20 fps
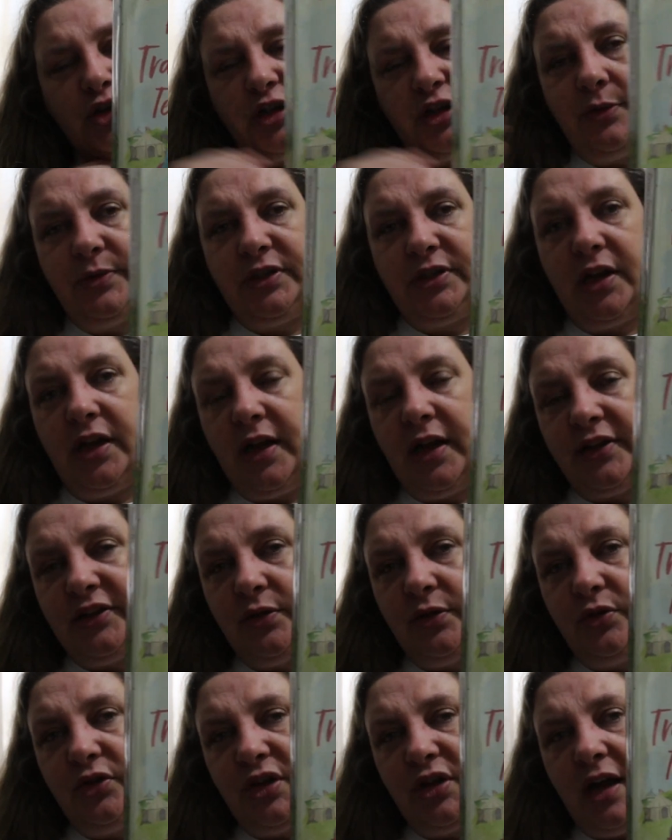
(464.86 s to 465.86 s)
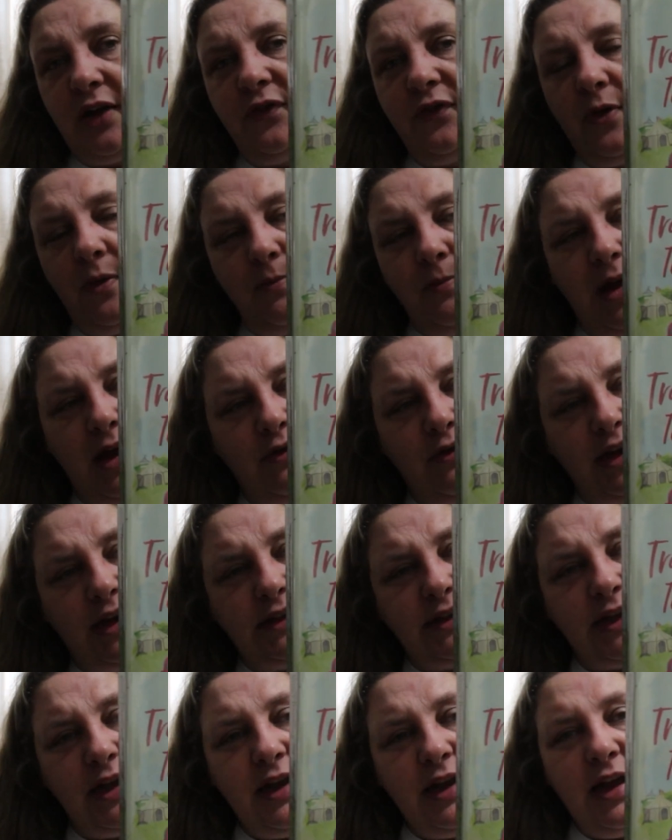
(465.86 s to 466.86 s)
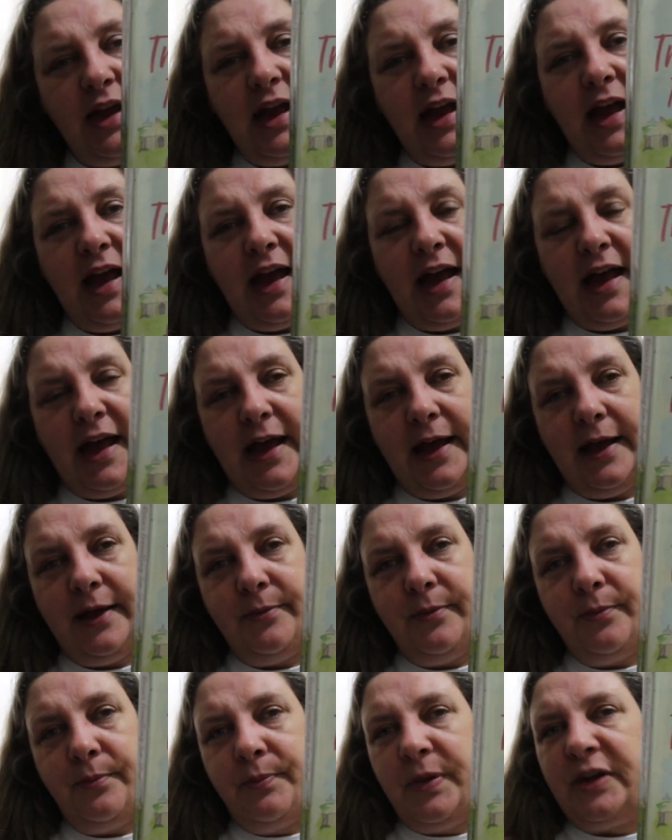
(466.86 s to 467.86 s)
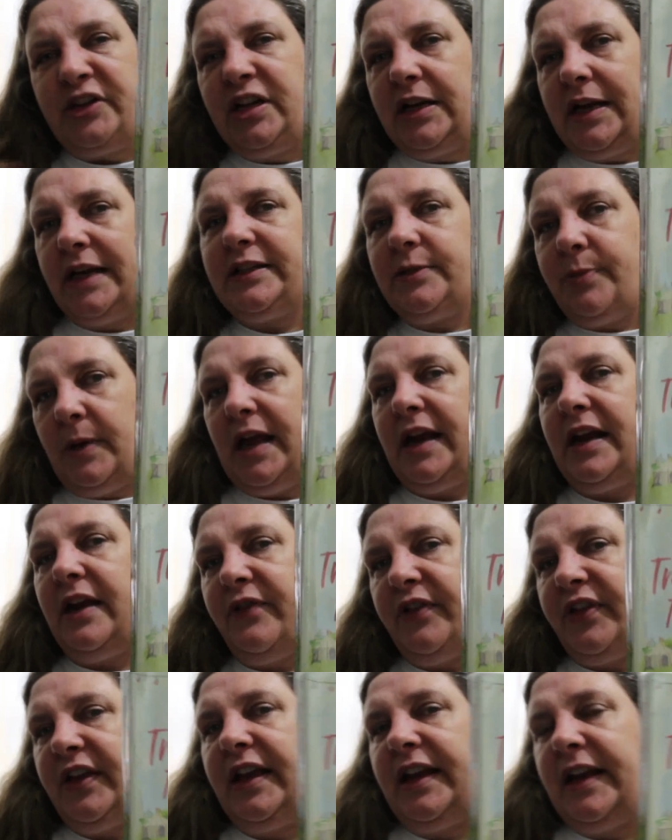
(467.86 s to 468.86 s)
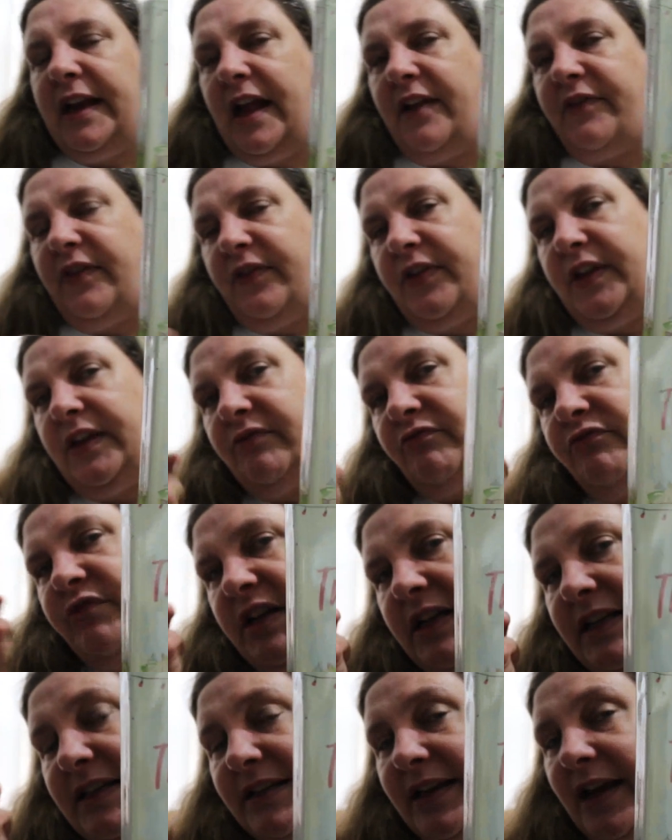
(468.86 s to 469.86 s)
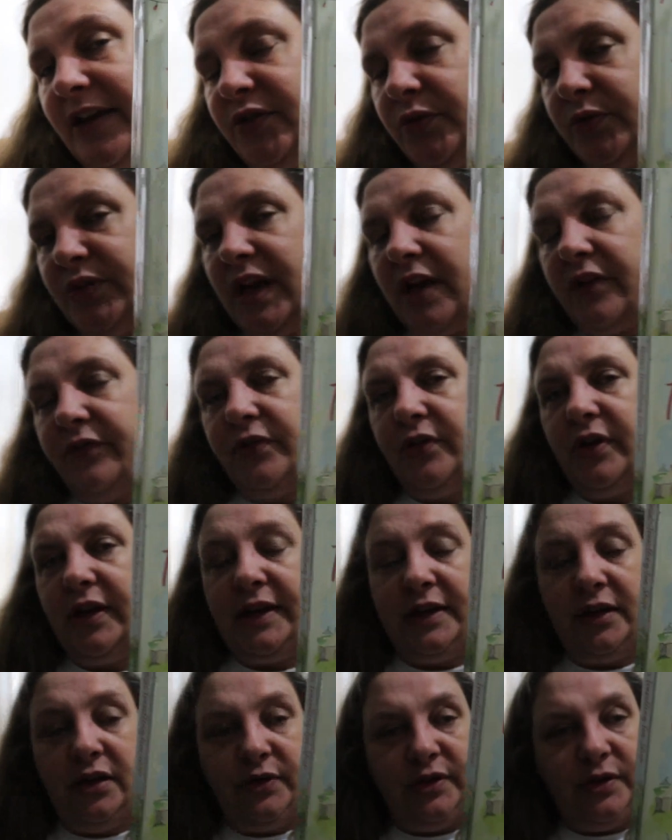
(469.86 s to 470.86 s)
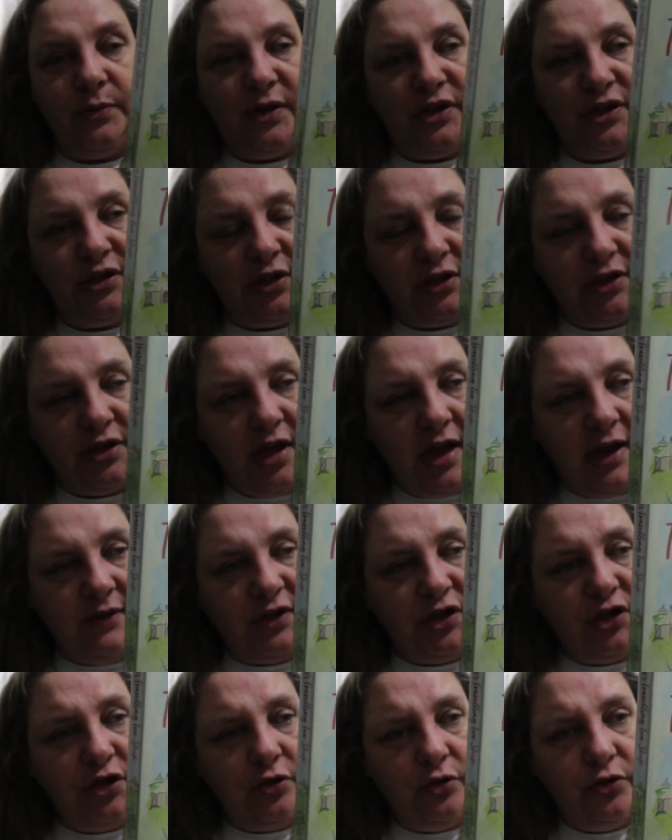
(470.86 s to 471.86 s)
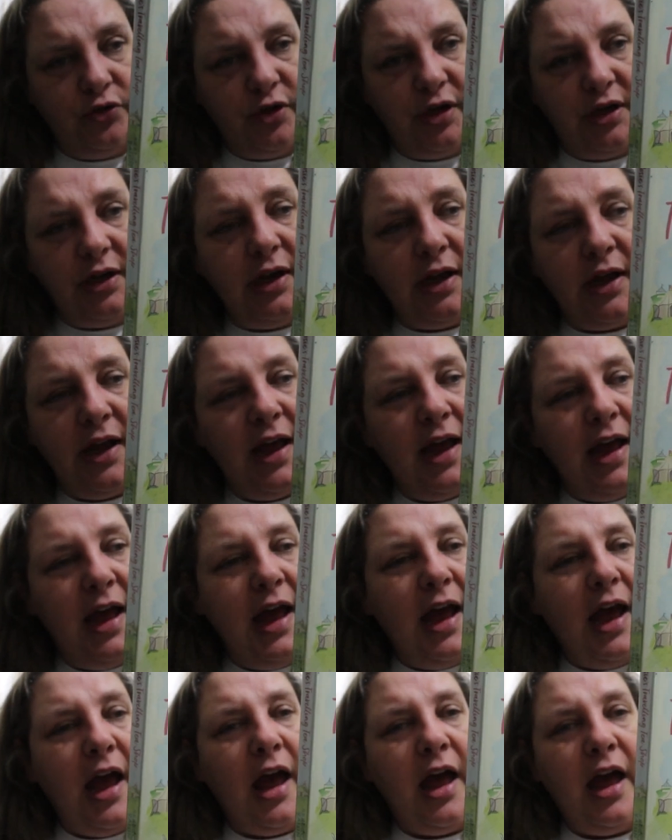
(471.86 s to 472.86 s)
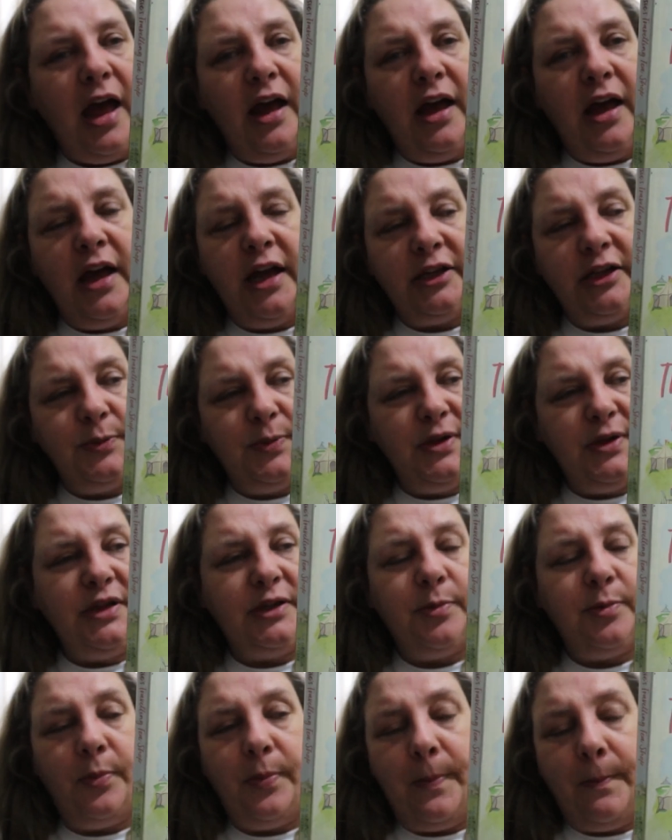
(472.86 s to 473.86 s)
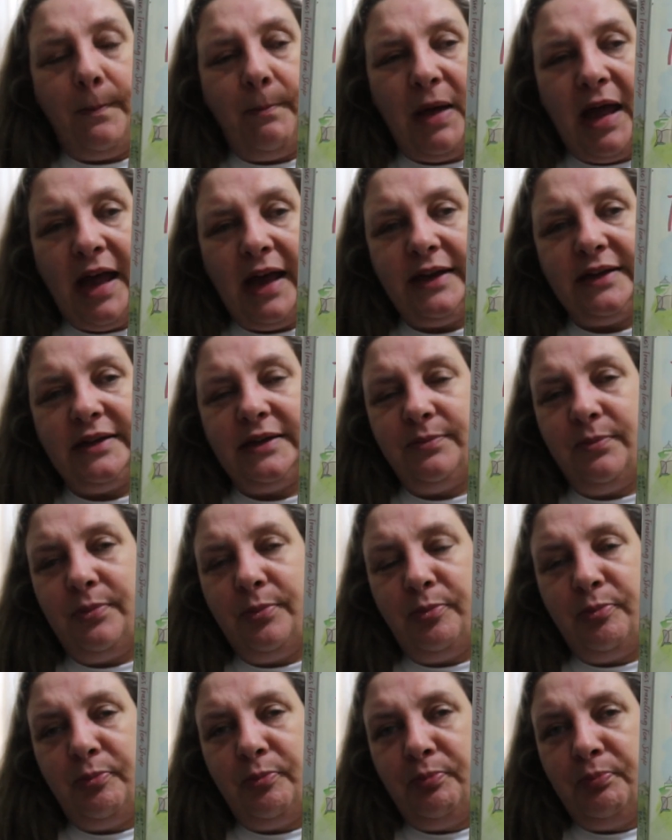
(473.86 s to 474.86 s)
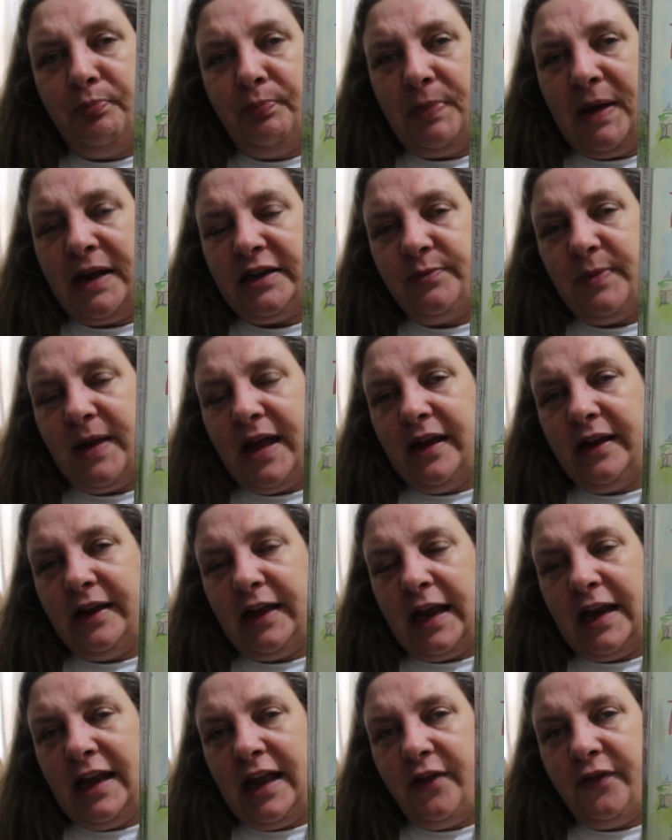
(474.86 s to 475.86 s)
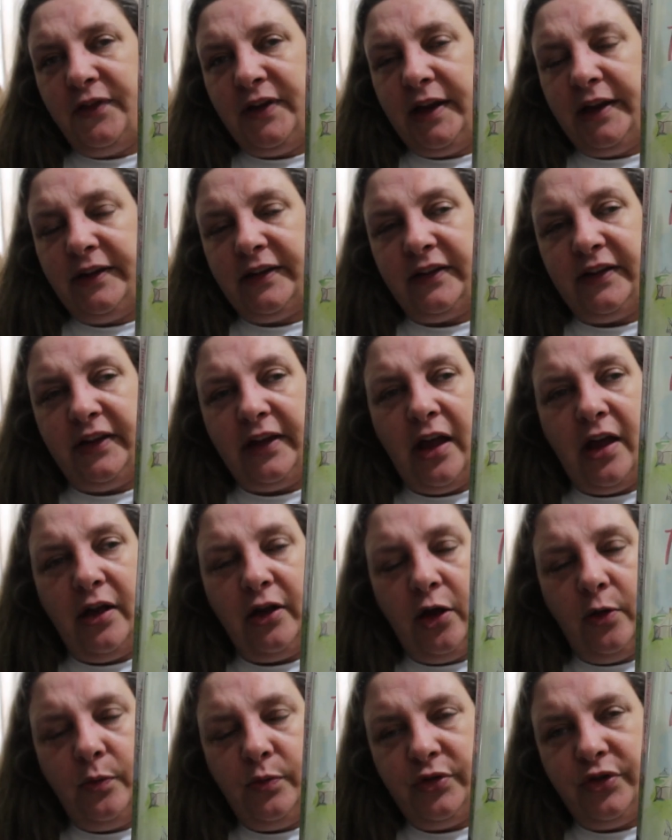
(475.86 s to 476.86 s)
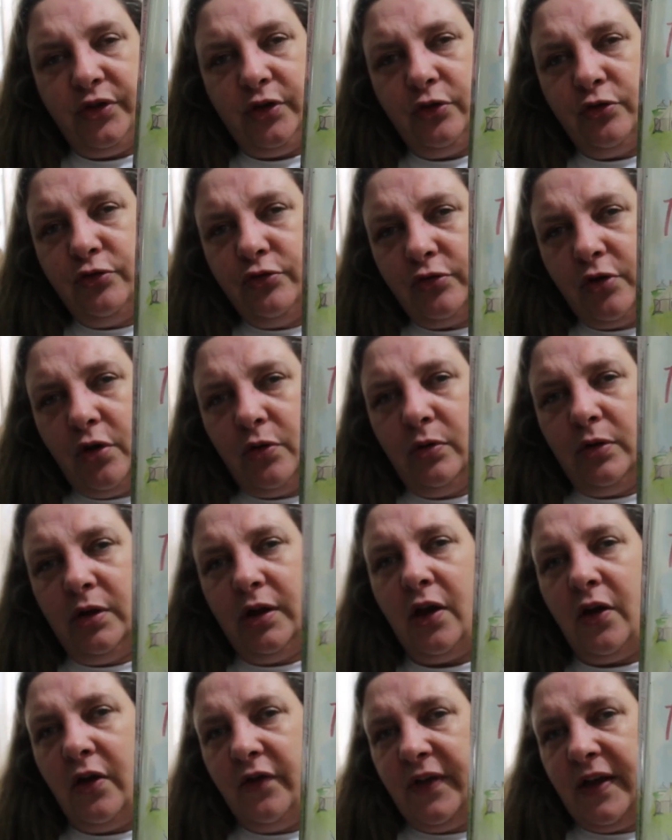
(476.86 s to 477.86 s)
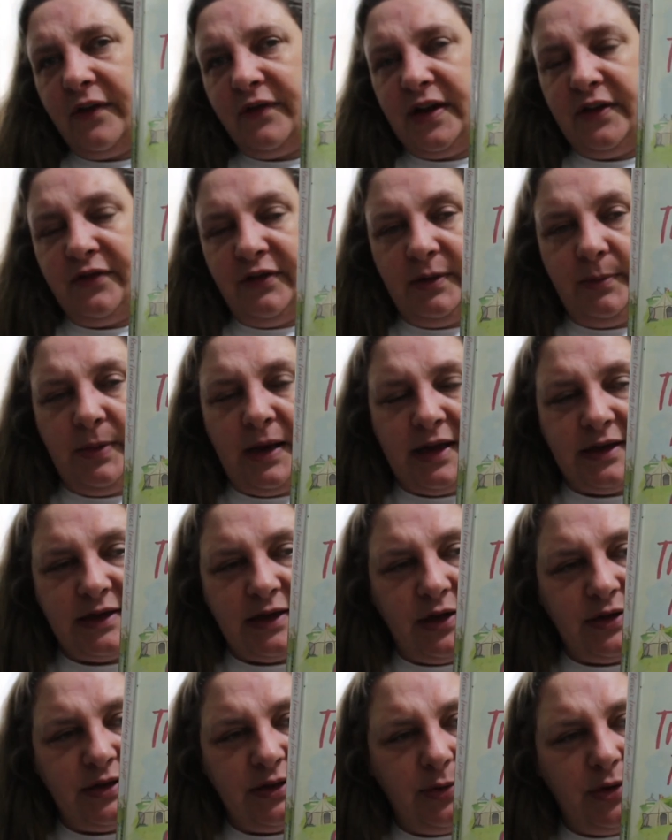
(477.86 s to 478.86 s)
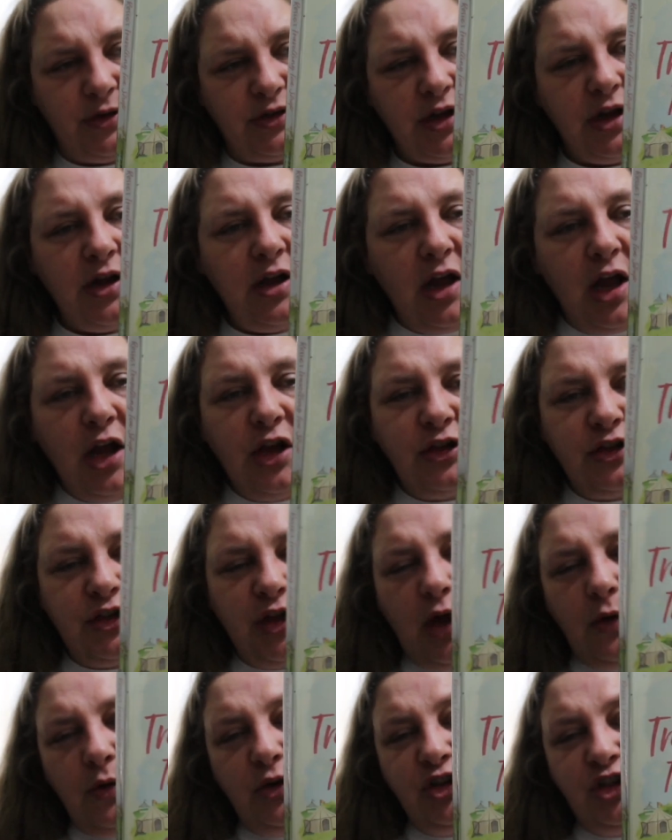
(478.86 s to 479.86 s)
she was a sous chef, married, but she liked to plan everything and have everything really scheduled out for it, including when she's going to start having children. Her husband's packed a bag and left. He says he can't cope with the control of having everything planned out as it was. So